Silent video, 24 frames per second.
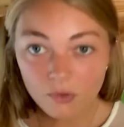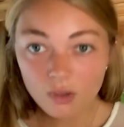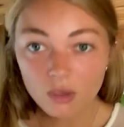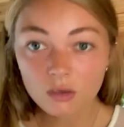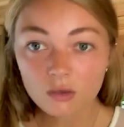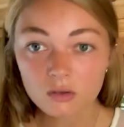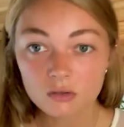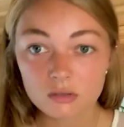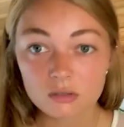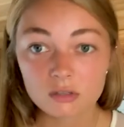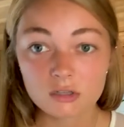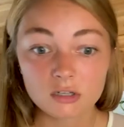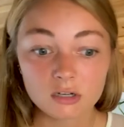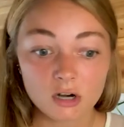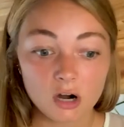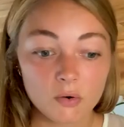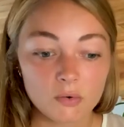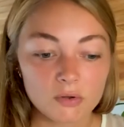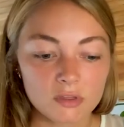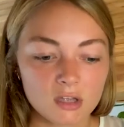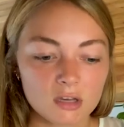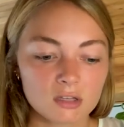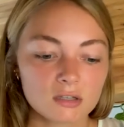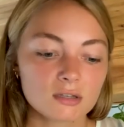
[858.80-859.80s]
you start
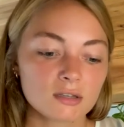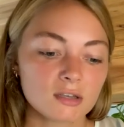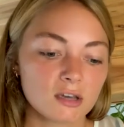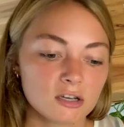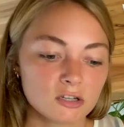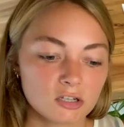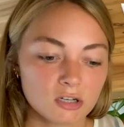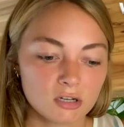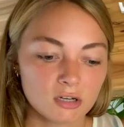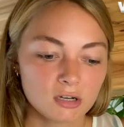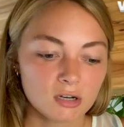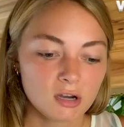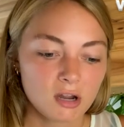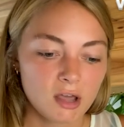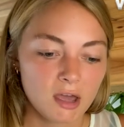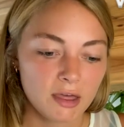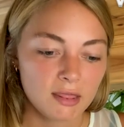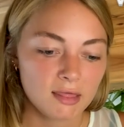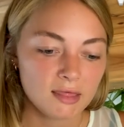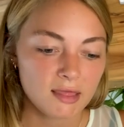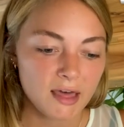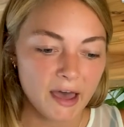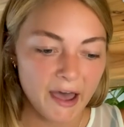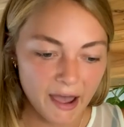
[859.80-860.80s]
with insulation,
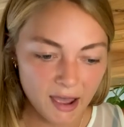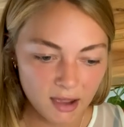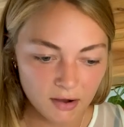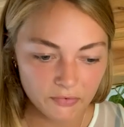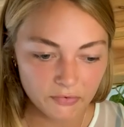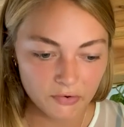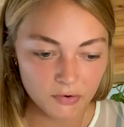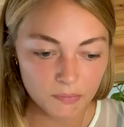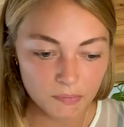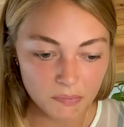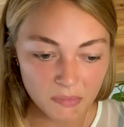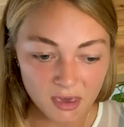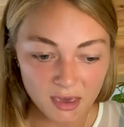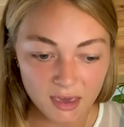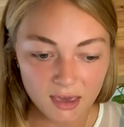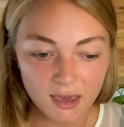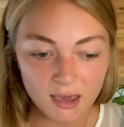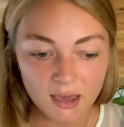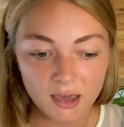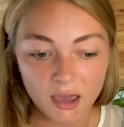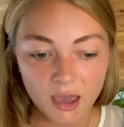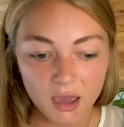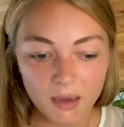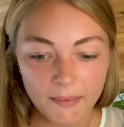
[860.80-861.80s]
and that for
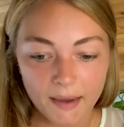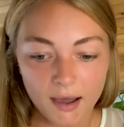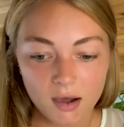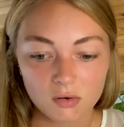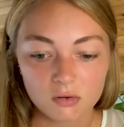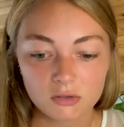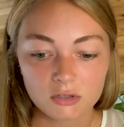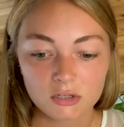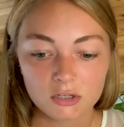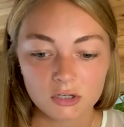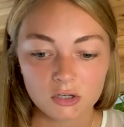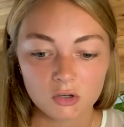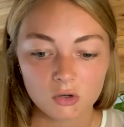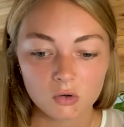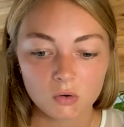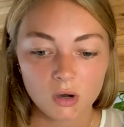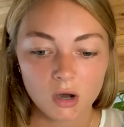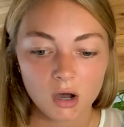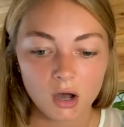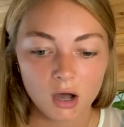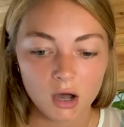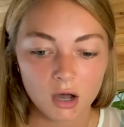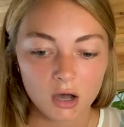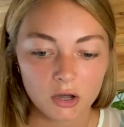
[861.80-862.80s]
me came out to
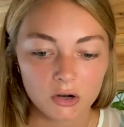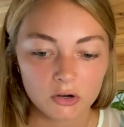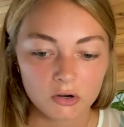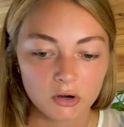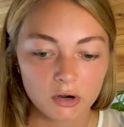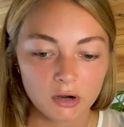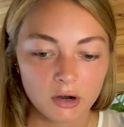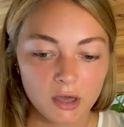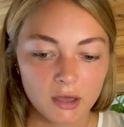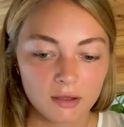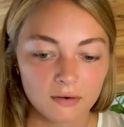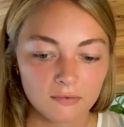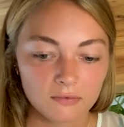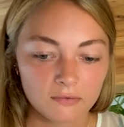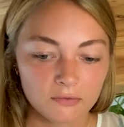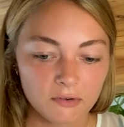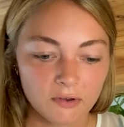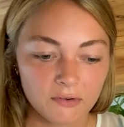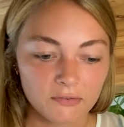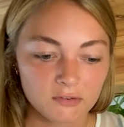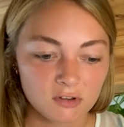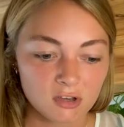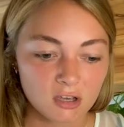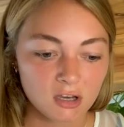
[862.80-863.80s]

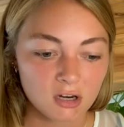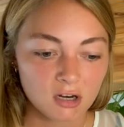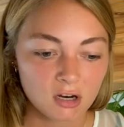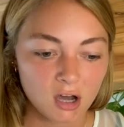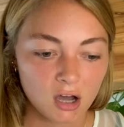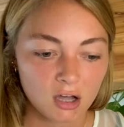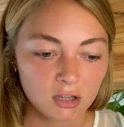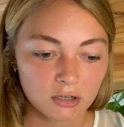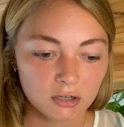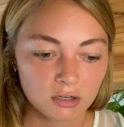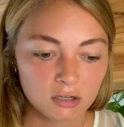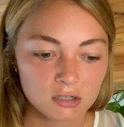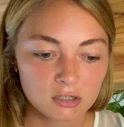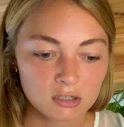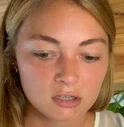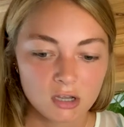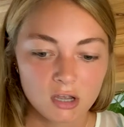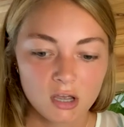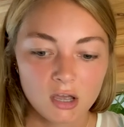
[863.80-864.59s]
$115.49.